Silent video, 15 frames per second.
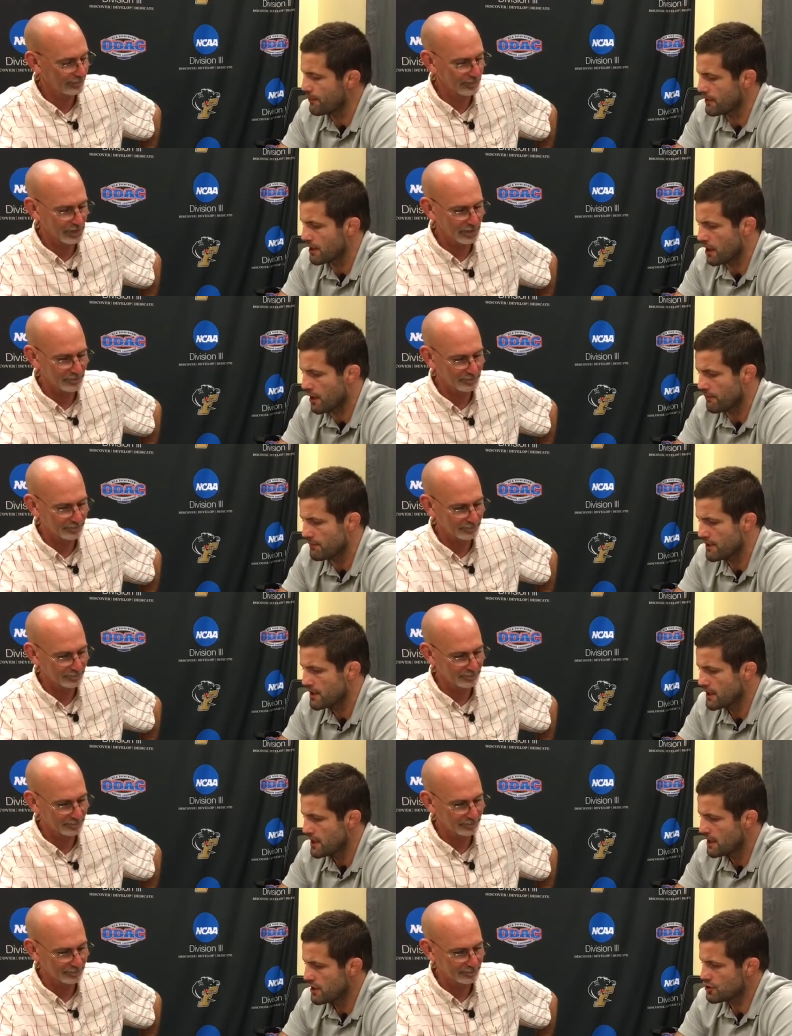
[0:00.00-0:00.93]
Speaker 1: But yep. um,
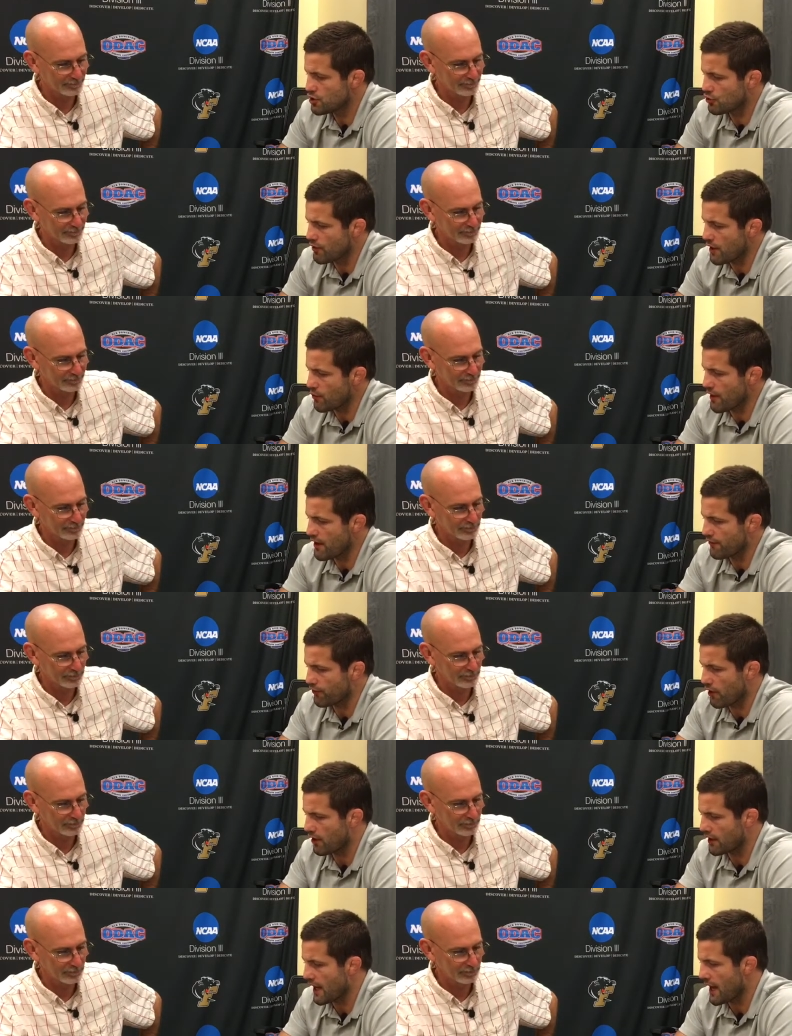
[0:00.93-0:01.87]
it's a great way for
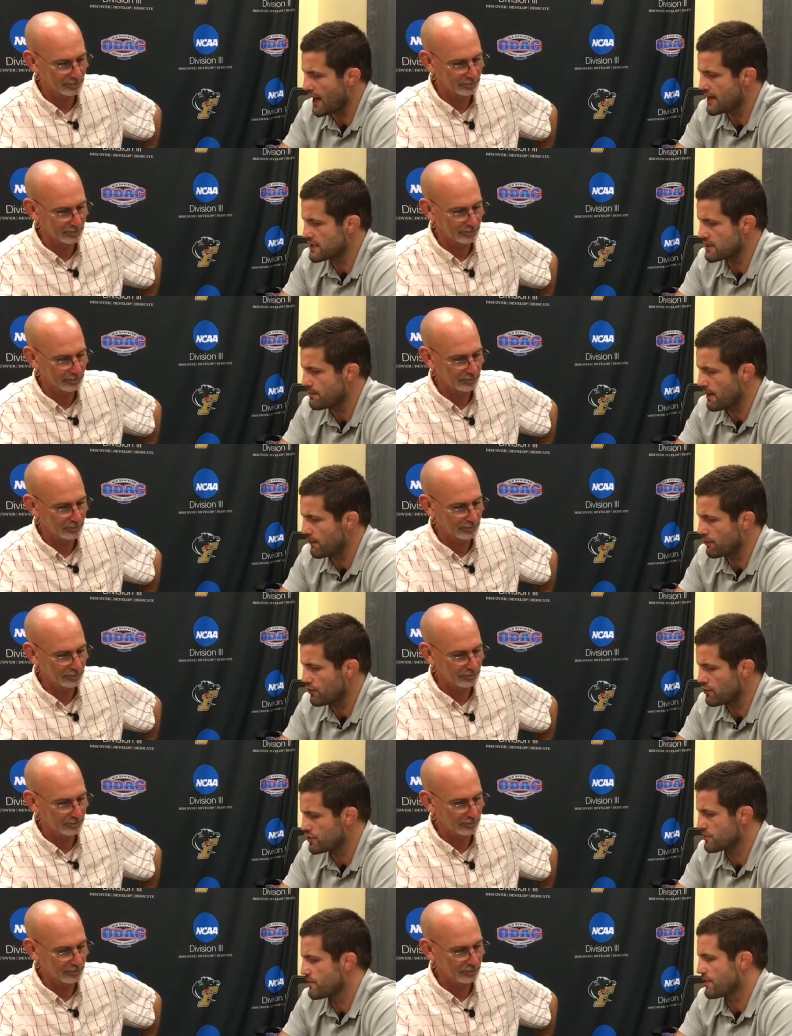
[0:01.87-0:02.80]
our guys to be able to
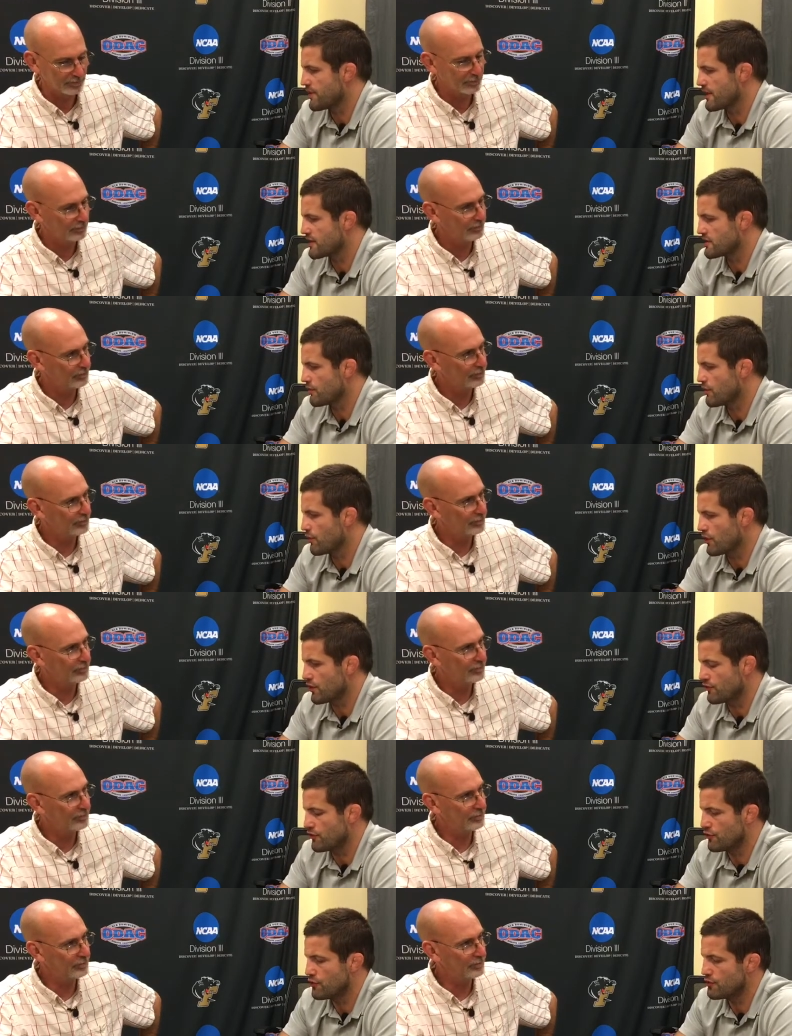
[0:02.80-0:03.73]
do some of the things that we want
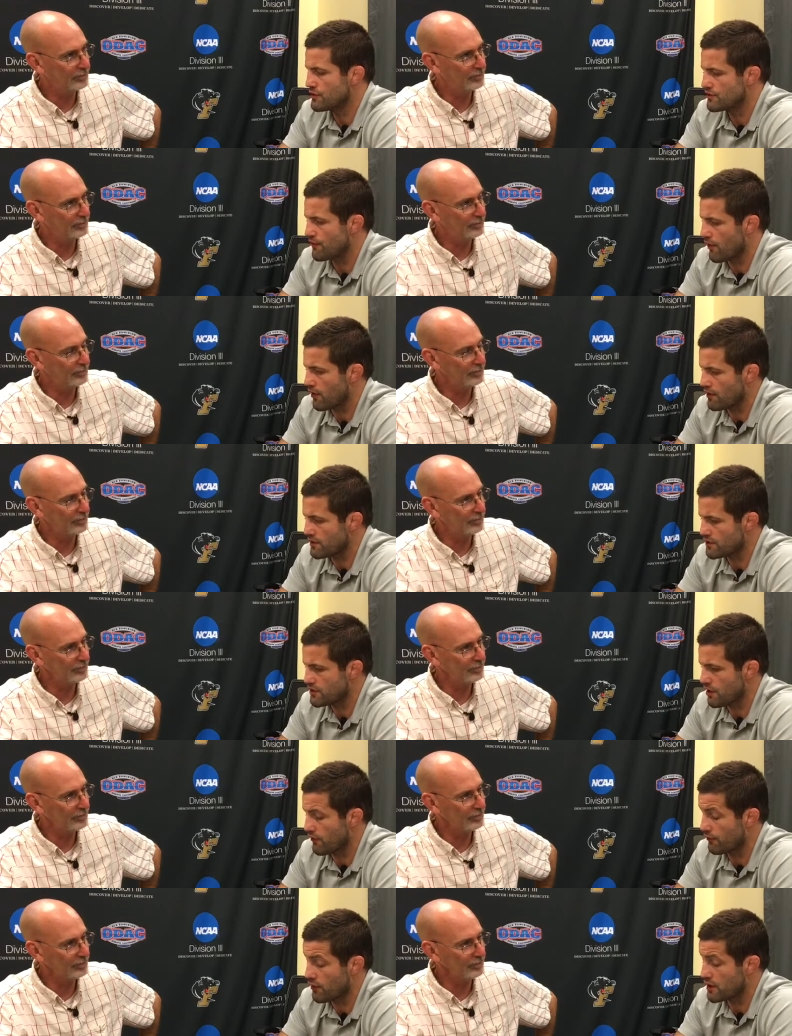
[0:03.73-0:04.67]
to do. As far as you
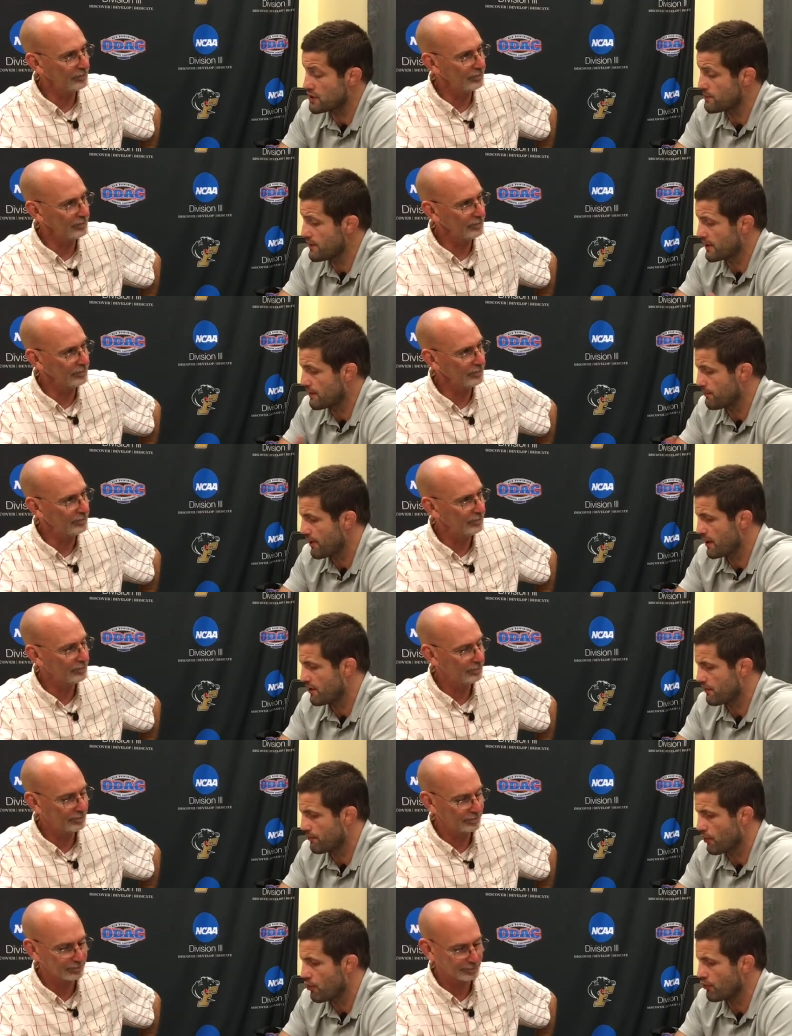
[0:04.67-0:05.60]
know, for us to be a
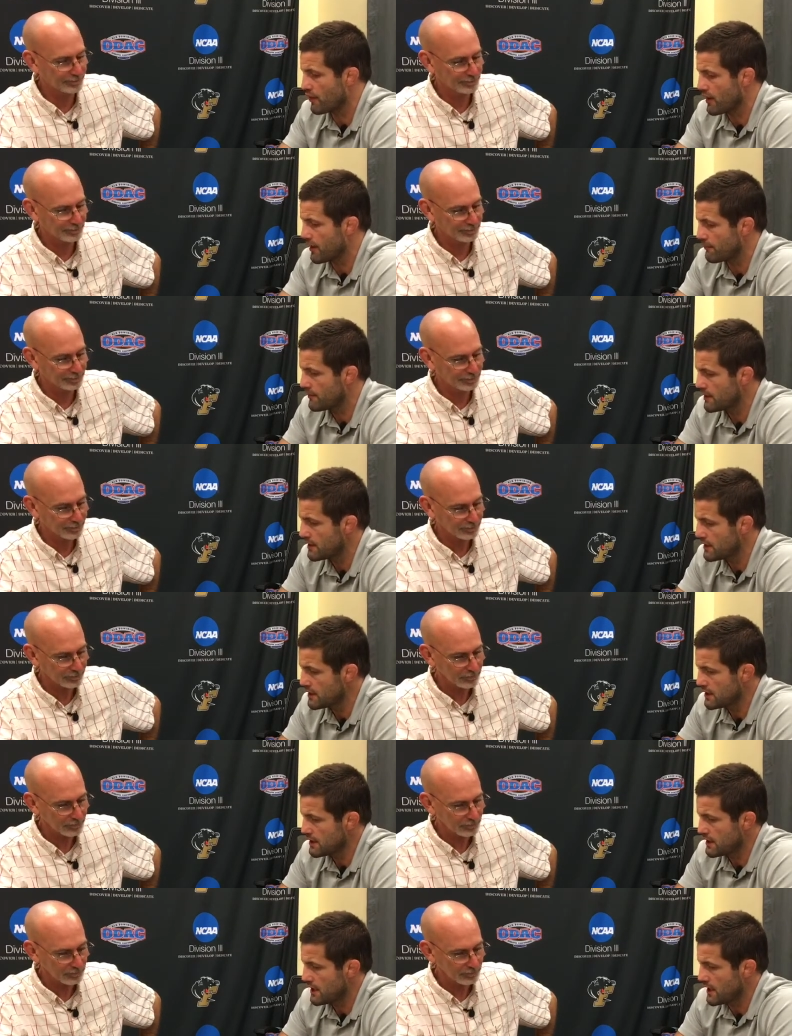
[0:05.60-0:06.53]
competitive program,
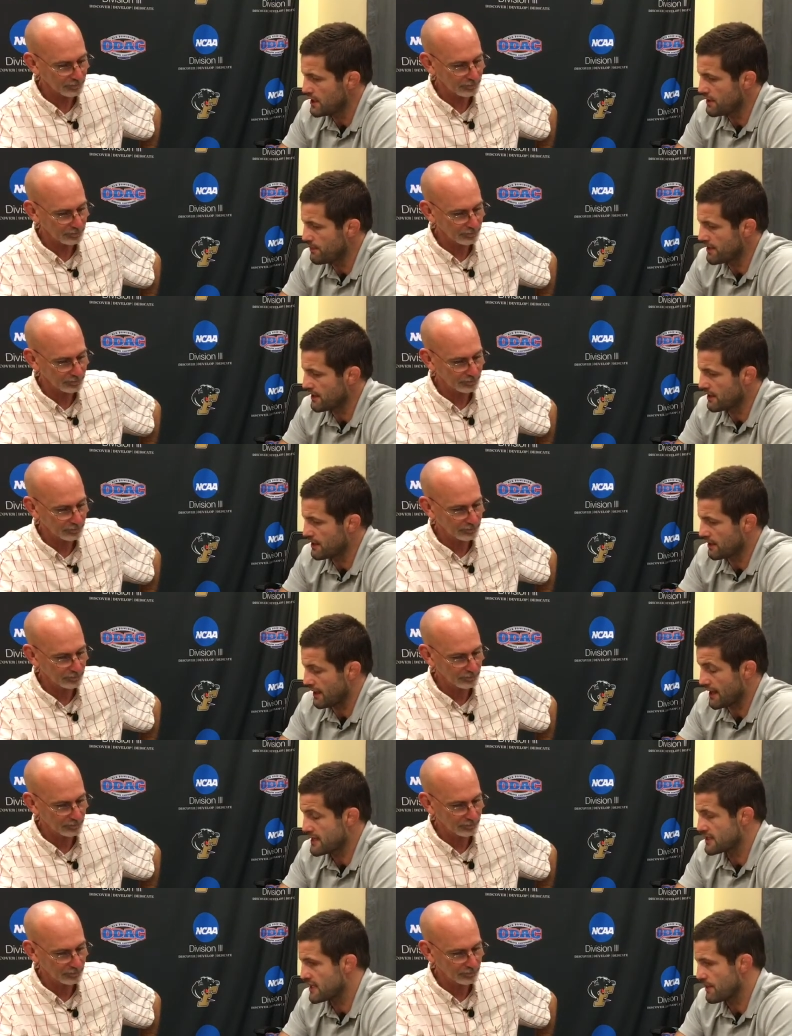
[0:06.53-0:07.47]
and the big in the
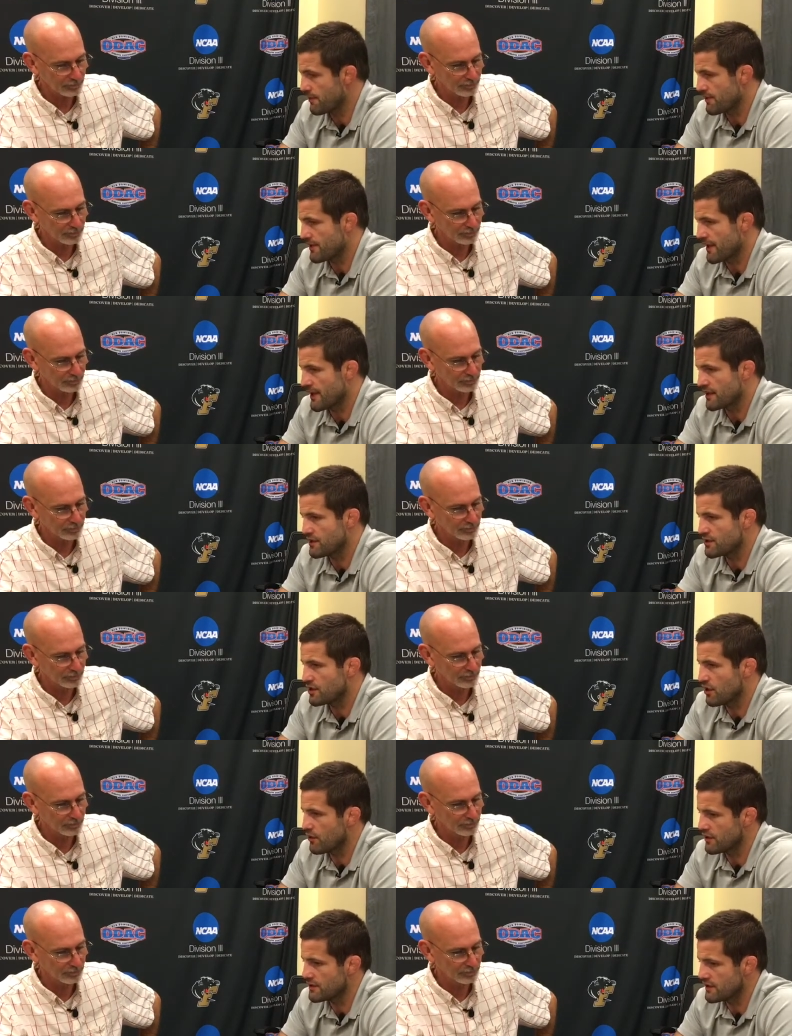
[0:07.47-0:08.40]
landscape of things, you
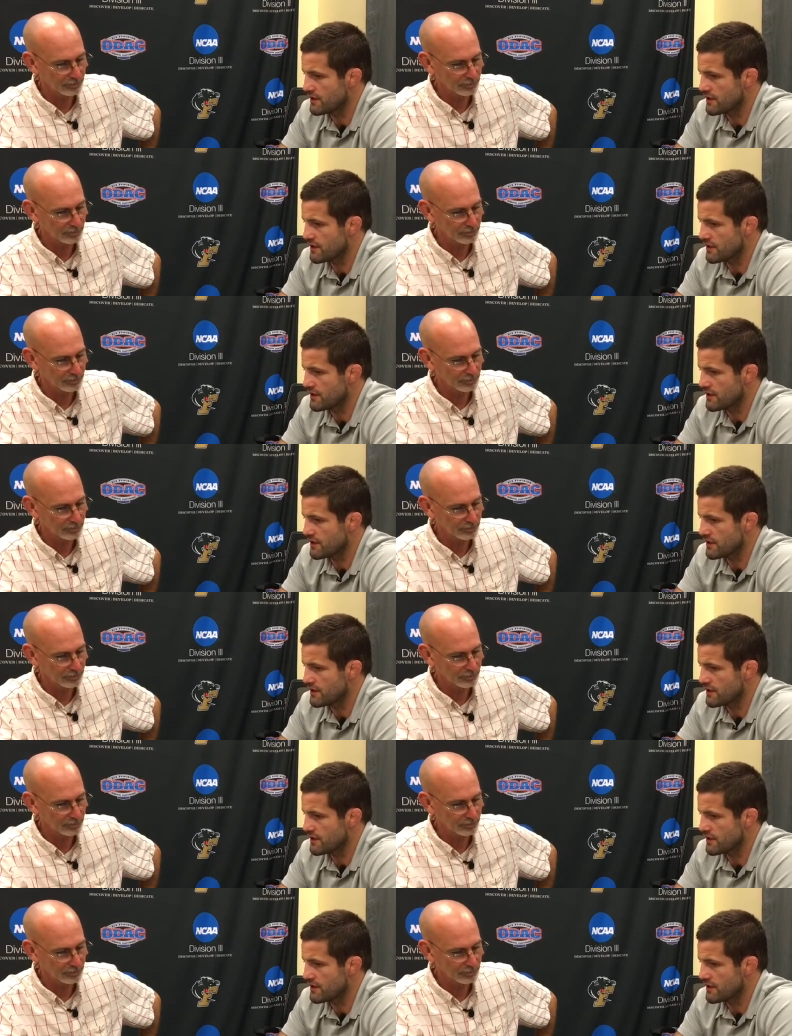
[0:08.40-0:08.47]
know, it.